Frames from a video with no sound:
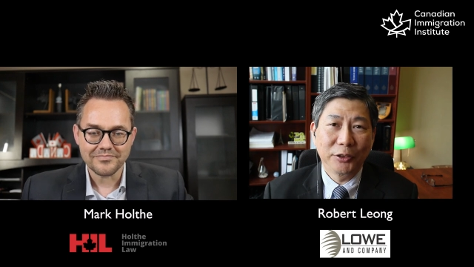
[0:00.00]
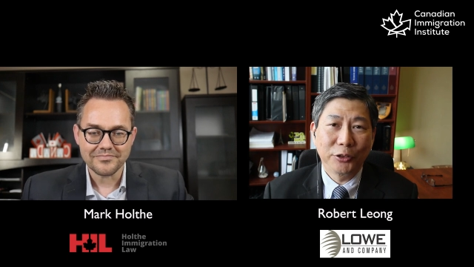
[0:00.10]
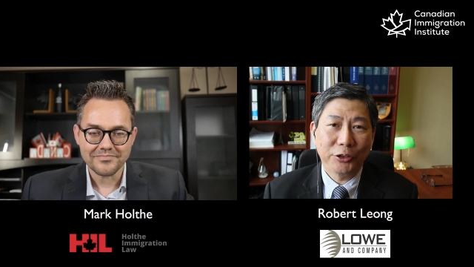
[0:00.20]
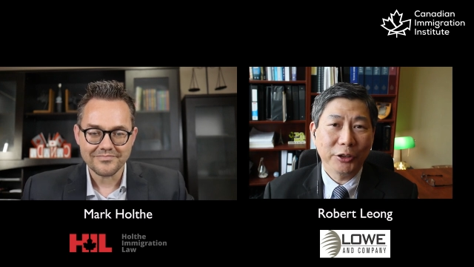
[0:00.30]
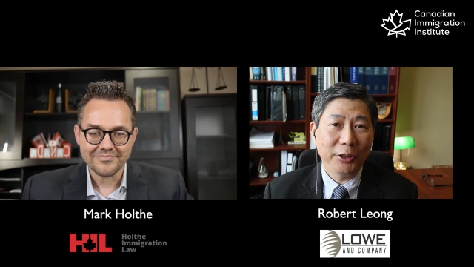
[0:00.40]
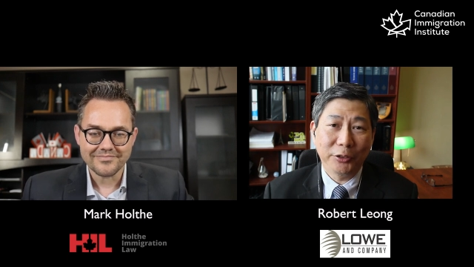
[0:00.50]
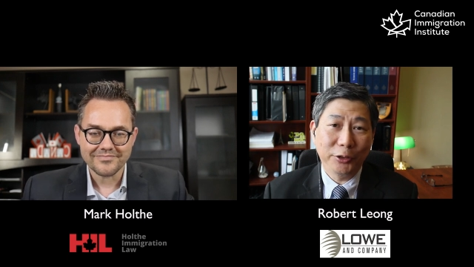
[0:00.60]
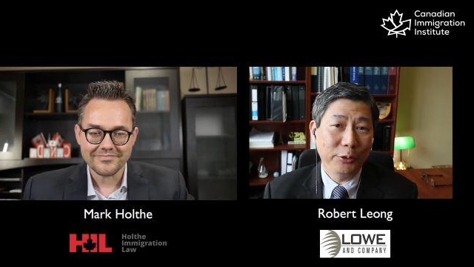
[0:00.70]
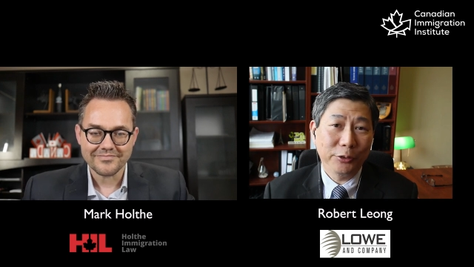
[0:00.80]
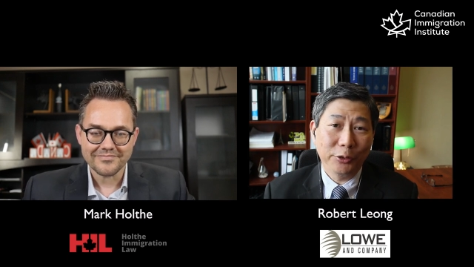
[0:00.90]
Speaker 1: Sure.
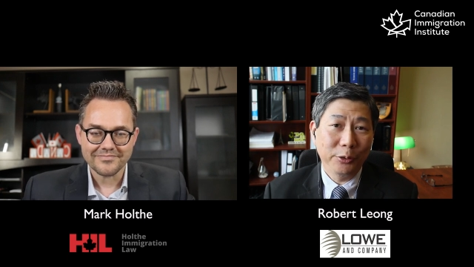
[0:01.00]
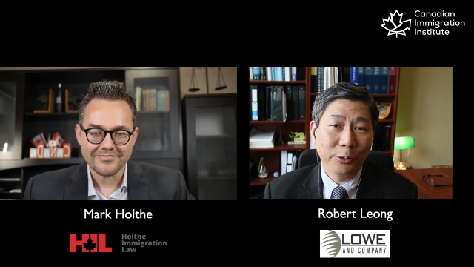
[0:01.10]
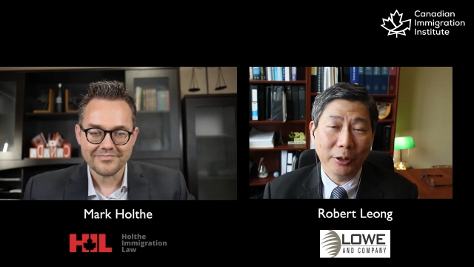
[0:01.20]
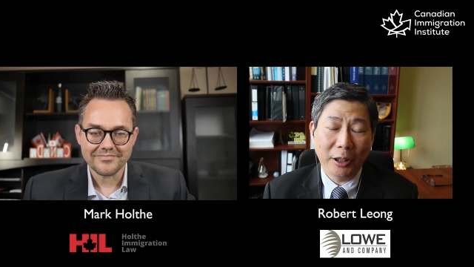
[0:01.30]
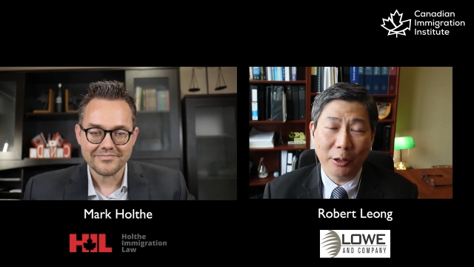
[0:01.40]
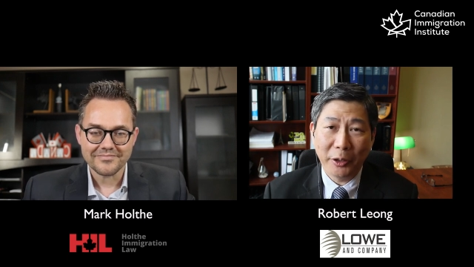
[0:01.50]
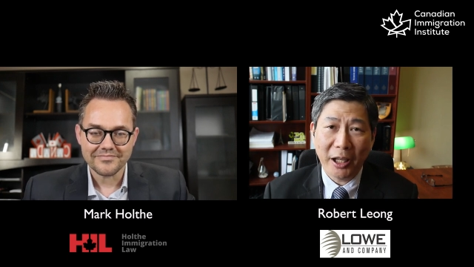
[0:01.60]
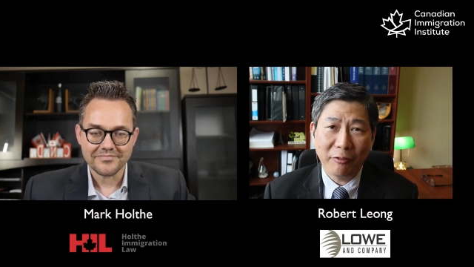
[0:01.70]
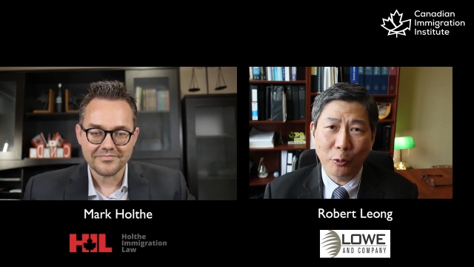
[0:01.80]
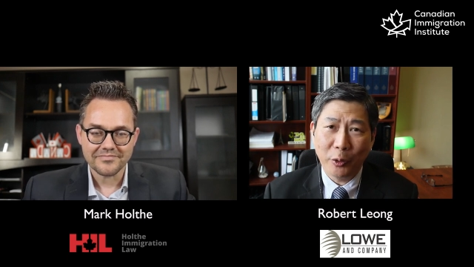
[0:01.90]
So we
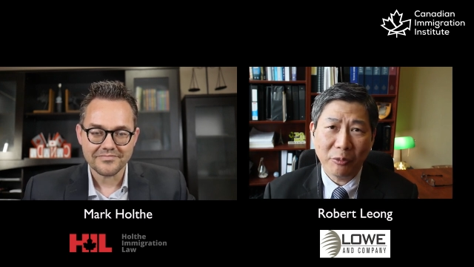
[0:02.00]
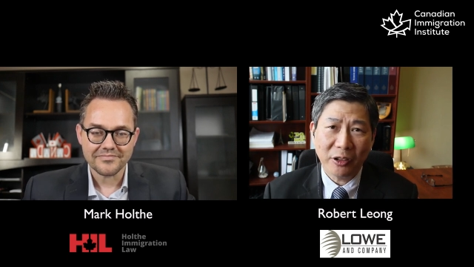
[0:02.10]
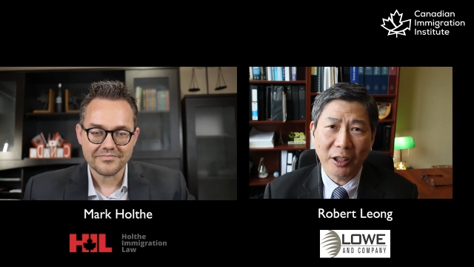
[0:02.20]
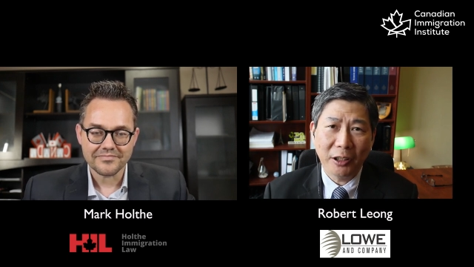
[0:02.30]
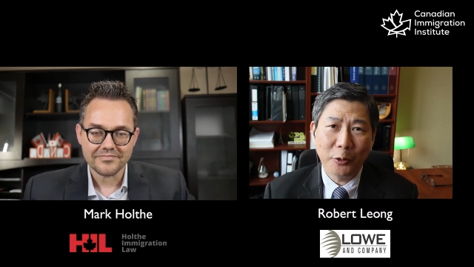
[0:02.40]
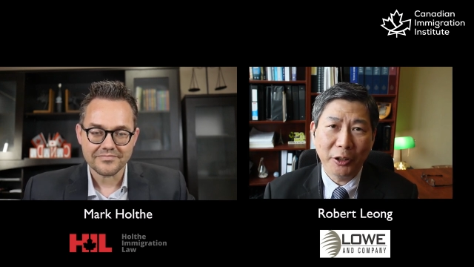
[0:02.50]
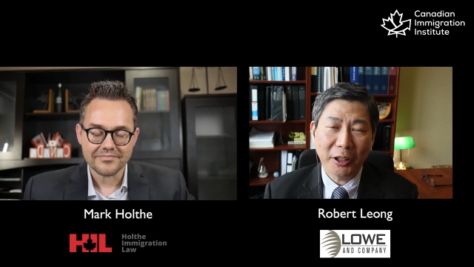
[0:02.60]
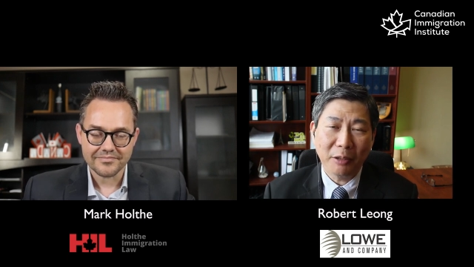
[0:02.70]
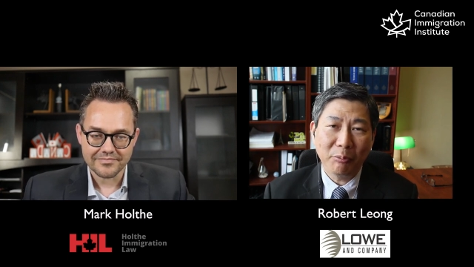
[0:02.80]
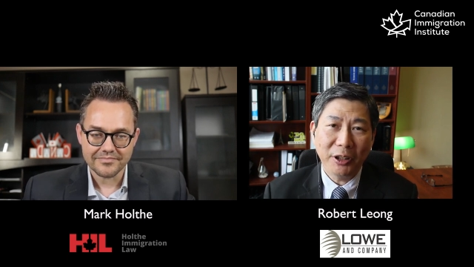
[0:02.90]
have a website,
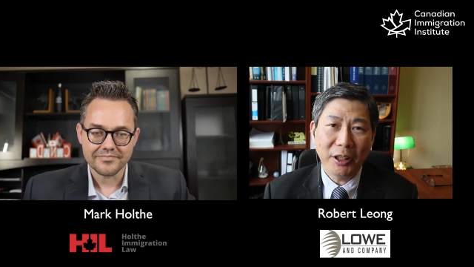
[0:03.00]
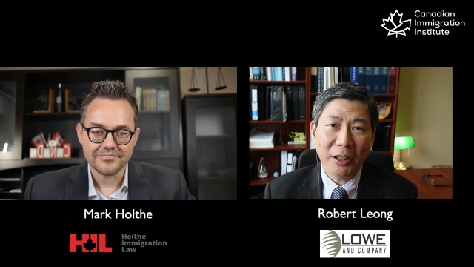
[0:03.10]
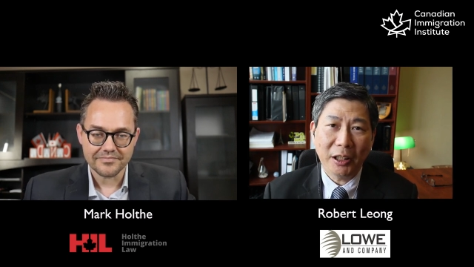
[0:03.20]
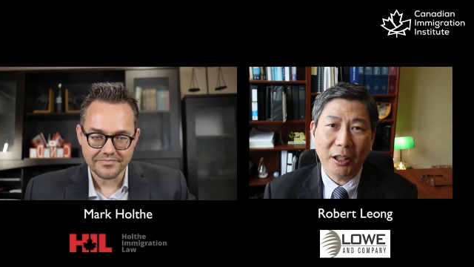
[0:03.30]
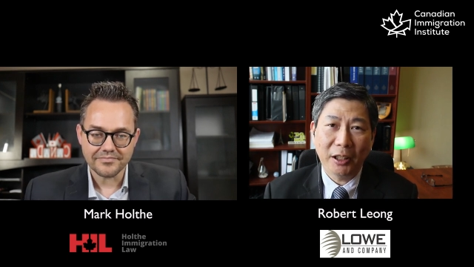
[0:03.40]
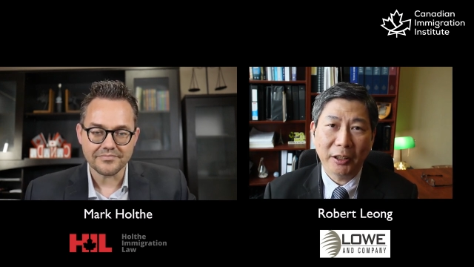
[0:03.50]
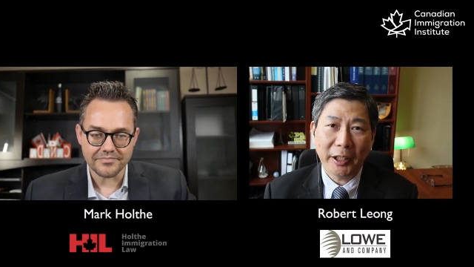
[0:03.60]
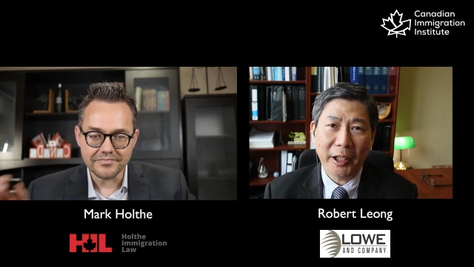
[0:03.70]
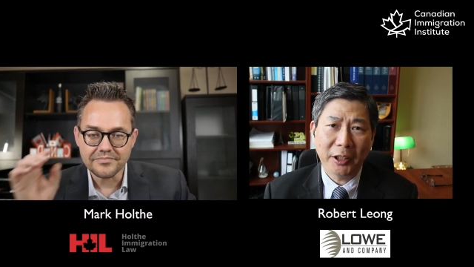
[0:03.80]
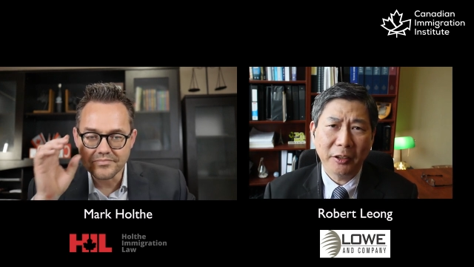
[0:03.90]
Lowen Company,
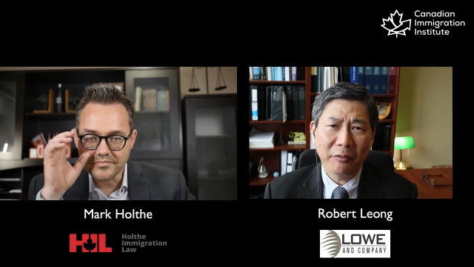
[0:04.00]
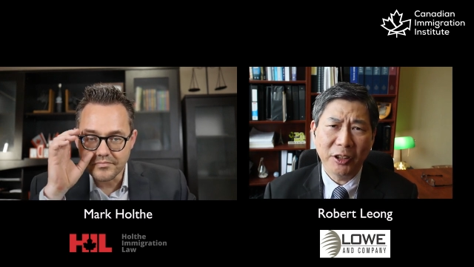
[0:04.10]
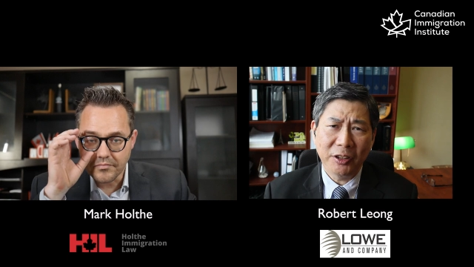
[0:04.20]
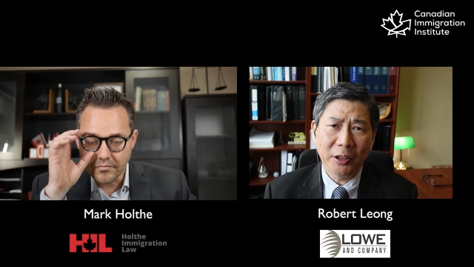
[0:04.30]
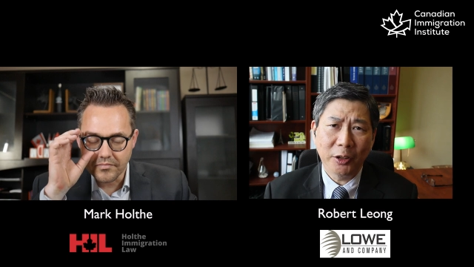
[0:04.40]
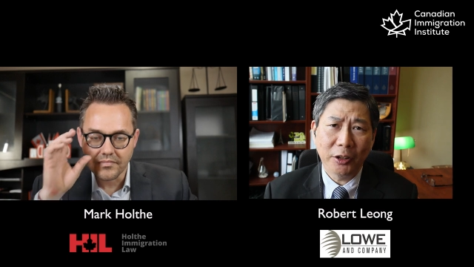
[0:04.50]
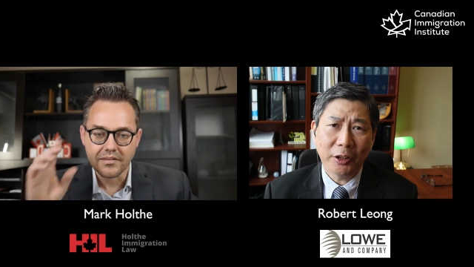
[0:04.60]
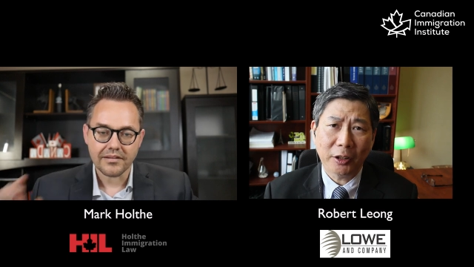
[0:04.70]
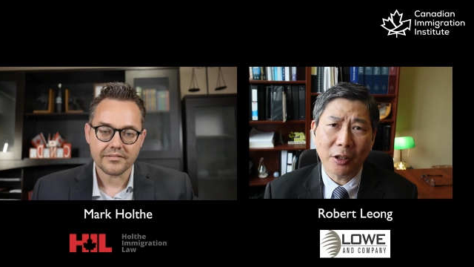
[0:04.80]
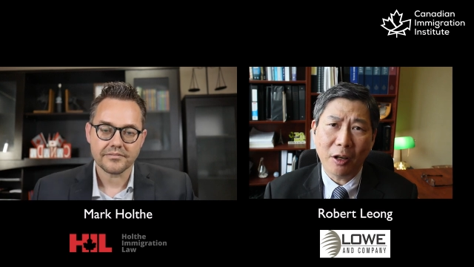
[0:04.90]

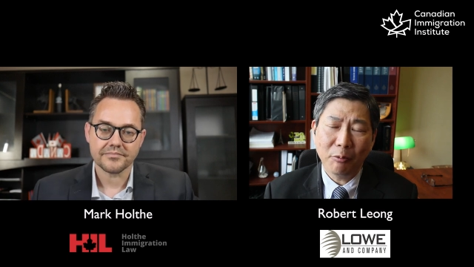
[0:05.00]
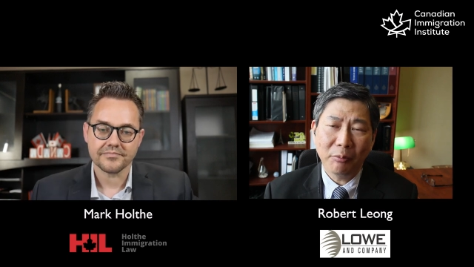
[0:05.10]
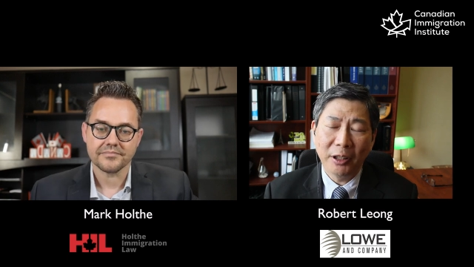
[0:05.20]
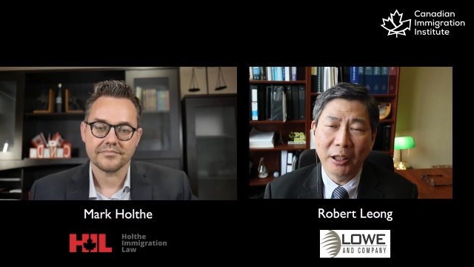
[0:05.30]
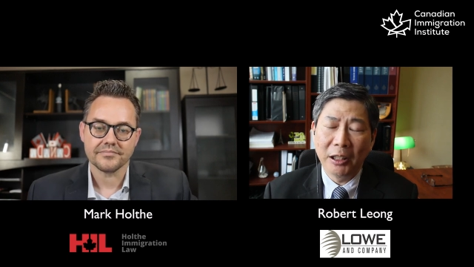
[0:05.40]
CanadaVisaLaw.com.